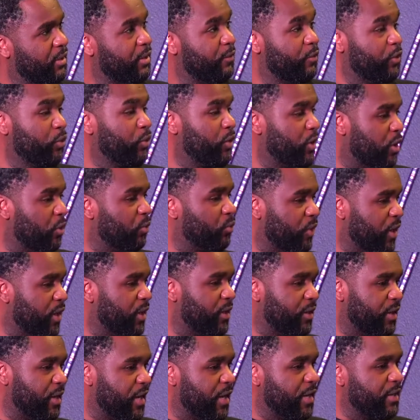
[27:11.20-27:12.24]
if you don't
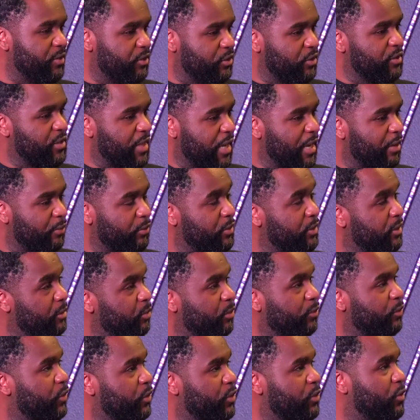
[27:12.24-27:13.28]
recognize just how
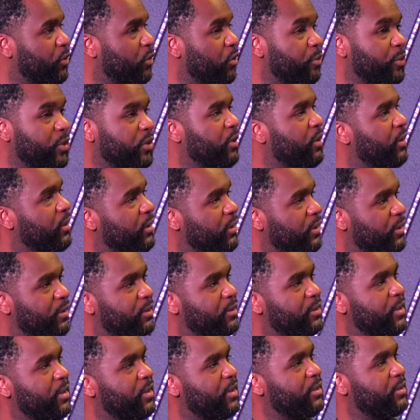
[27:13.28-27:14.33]
deep of a storm you're
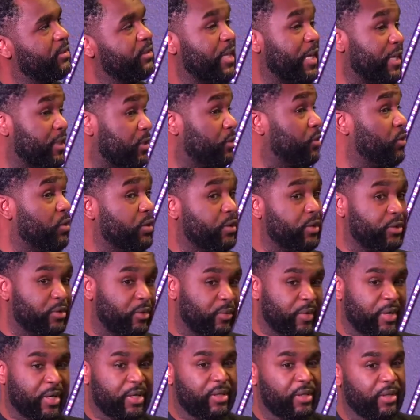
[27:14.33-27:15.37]
in, that's going to
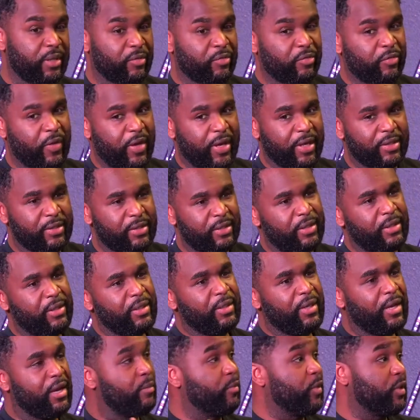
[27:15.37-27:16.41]
directly affect
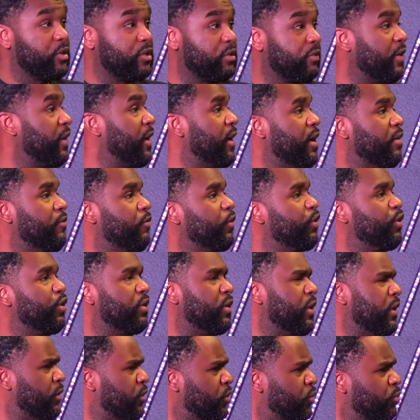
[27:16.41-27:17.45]
how much of an effort
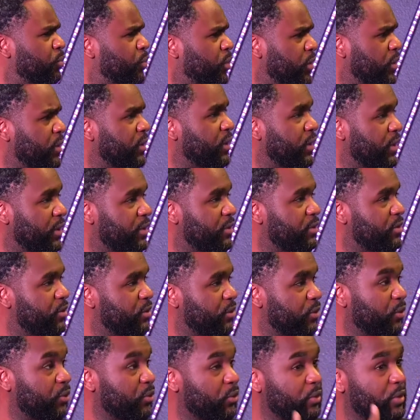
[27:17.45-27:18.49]
that you put
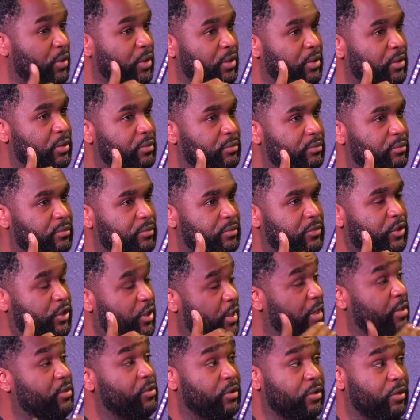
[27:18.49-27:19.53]
into
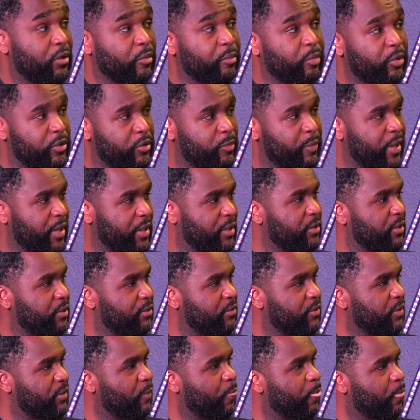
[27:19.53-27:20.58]
changing your perspective.